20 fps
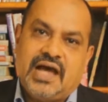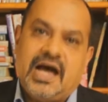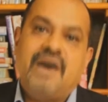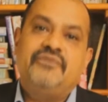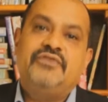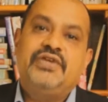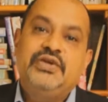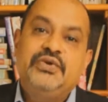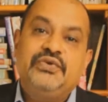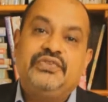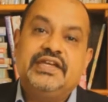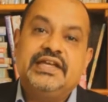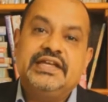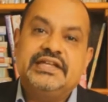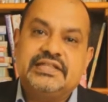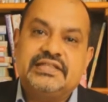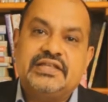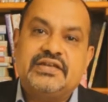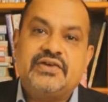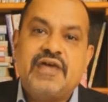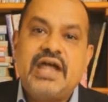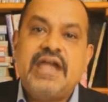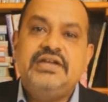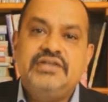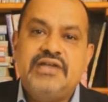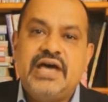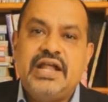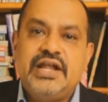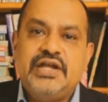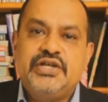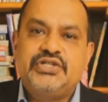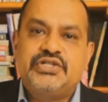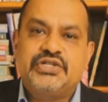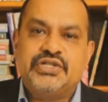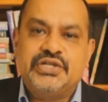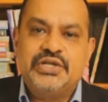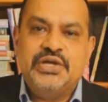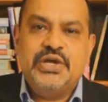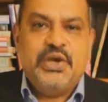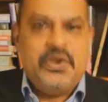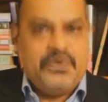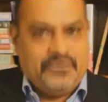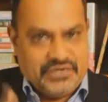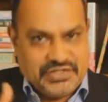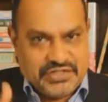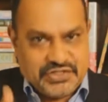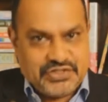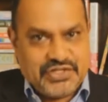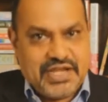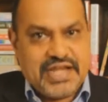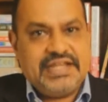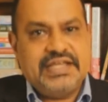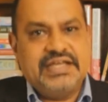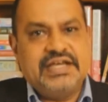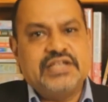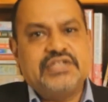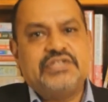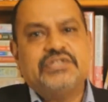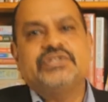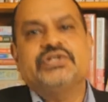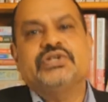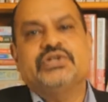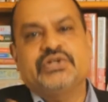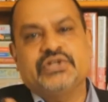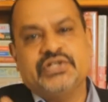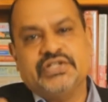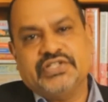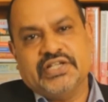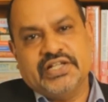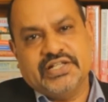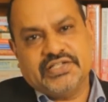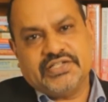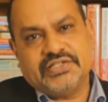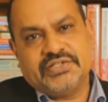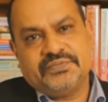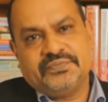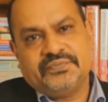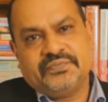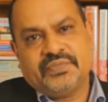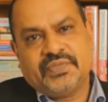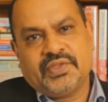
Are we using it in the right direction, which is getting us results?